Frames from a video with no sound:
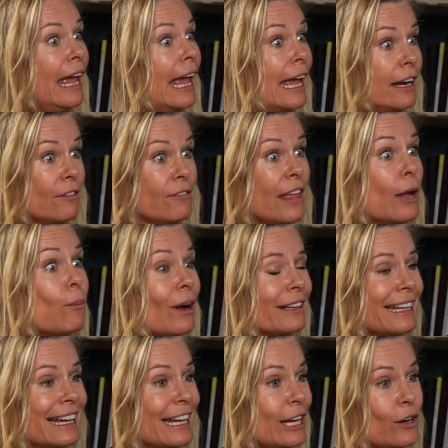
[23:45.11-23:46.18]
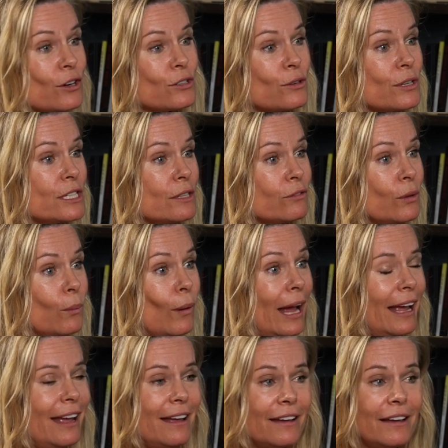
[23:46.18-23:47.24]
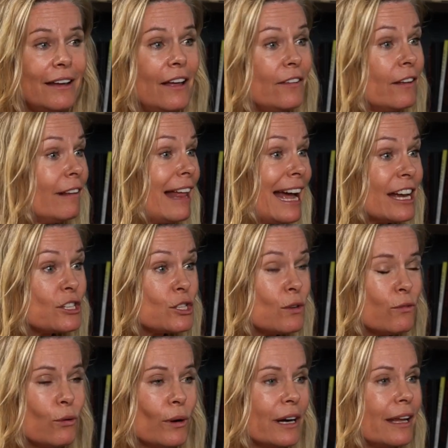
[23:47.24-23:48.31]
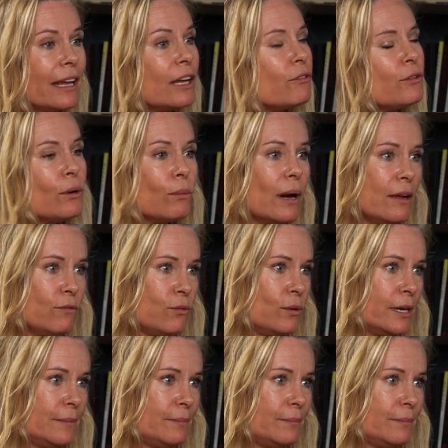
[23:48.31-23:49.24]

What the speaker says: And if they want that character a different way, they'll ask you for it if you're right for it.